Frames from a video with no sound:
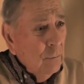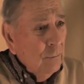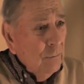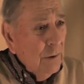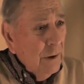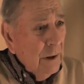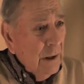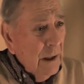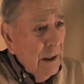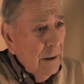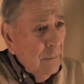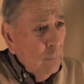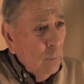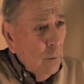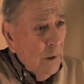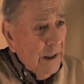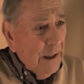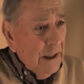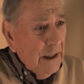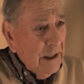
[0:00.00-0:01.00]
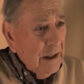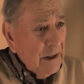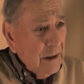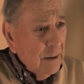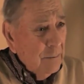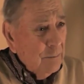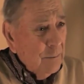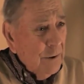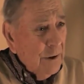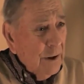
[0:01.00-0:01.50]
they had weddings
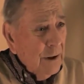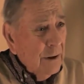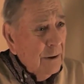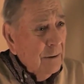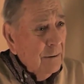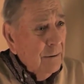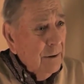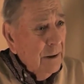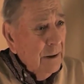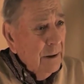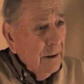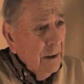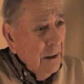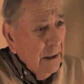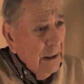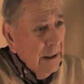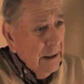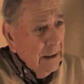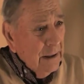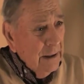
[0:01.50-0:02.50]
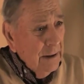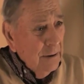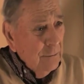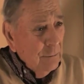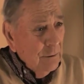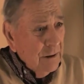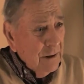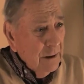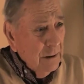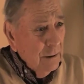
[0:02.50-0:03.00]
up there, and then there
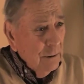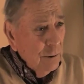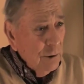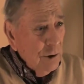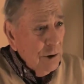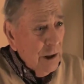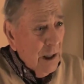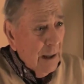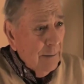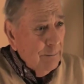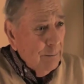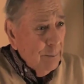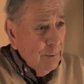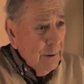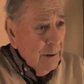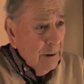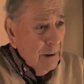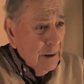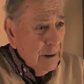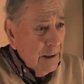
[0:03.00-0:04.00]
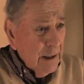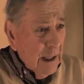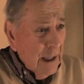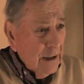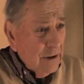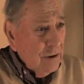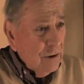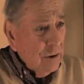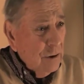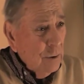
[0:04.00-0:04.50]
was a little shop
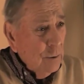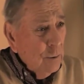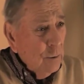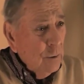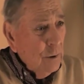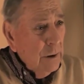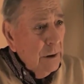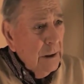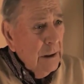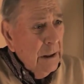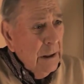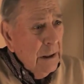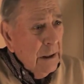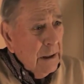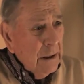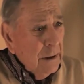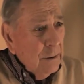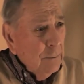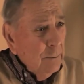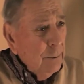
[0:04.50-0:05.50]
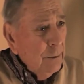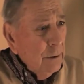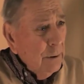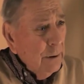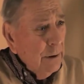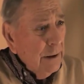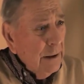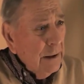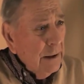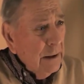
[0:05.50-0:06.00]
attached to the
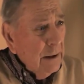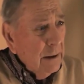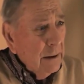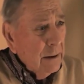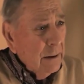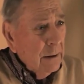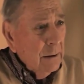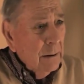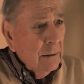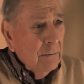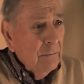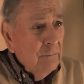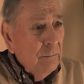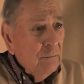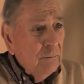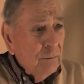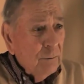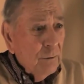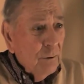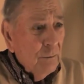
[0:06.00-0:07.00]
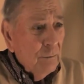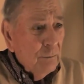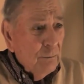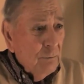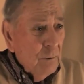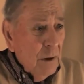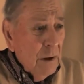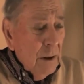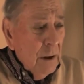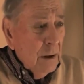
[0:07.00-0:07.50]
building that
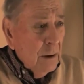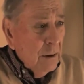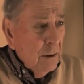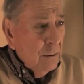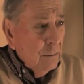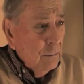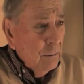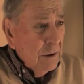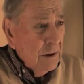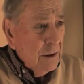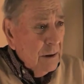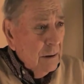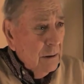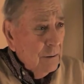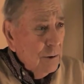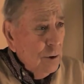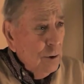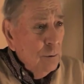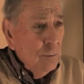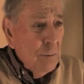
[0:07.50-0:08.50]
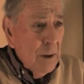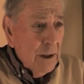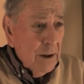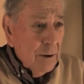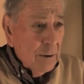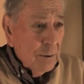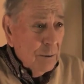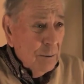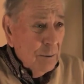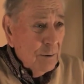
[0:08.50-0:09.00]
there was a
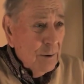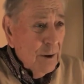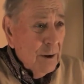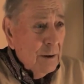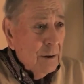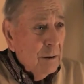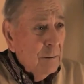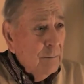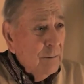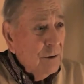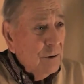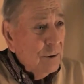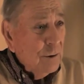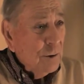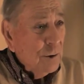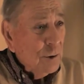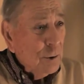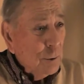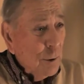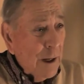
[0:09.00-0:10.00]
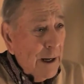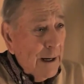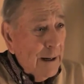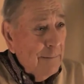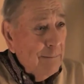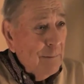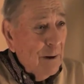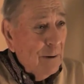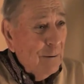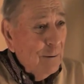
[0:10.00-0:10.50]
shoemaker there, Mr.
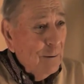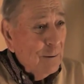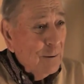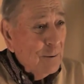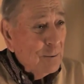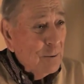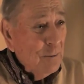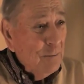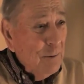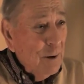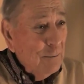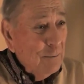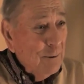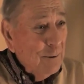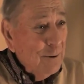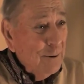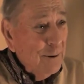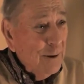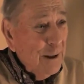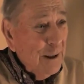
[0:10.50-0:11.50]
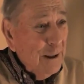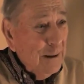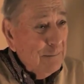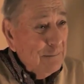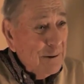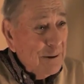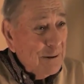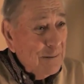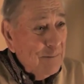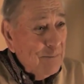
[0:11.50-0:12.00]
Schramm, I always remember their
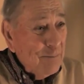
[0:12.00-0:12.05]
names,